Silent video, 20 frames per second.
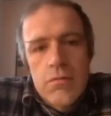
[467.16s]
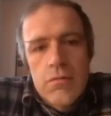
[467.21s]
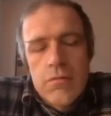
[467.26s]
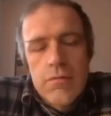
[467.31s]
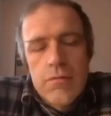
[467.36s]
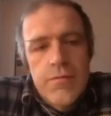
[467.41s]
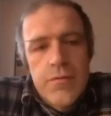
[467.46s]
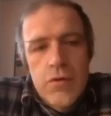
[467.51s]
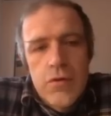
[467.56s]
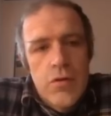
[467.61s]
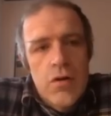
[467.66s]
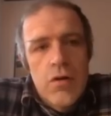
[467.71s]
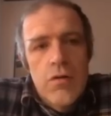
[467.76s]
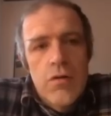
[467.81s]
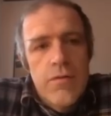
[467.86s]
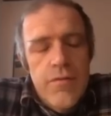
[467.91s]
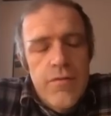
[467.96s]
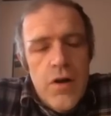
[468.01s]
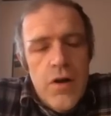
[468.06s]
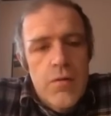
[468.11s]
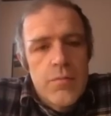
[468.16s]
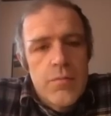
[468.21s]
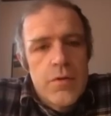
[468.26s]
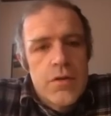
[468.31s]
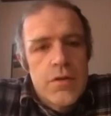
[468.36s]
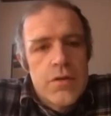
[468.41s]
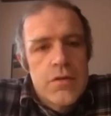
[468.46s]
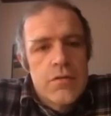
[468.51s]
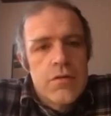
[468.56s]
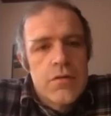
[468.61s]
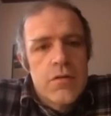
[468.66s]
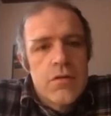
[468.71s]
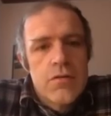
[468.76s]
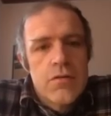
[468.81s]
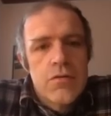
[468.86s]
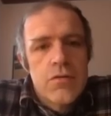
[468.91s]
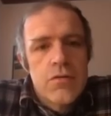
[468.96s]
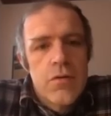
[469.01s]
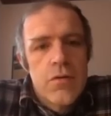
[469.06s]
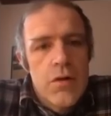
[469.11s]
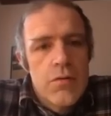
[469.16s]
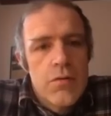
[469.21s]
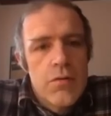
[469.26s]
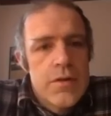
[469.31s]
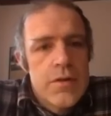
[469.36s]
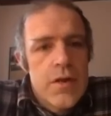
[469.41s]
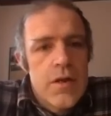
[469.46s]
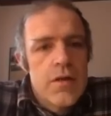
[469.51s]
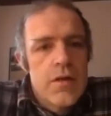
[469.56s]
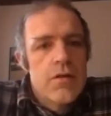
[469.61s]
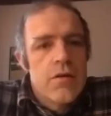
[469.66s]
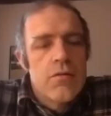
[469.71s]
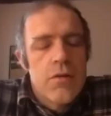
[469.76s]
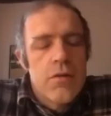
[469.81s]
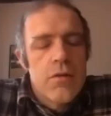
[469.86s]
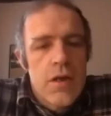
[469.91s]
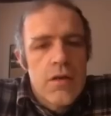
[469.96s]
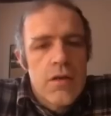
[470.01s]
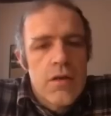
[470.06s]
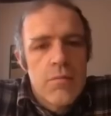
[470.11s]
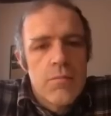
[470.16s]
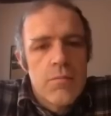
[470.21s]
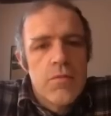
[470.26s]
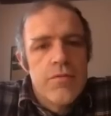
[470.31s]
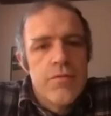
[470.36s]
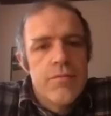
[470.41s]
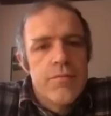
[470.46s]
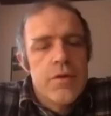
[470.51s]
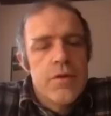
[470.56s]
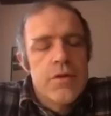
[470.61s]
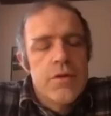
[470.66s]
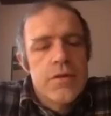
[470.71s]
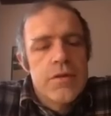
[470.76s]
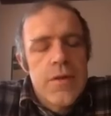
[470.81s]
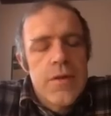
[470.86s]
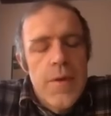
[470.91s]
for all farmers, also outside the organic movements.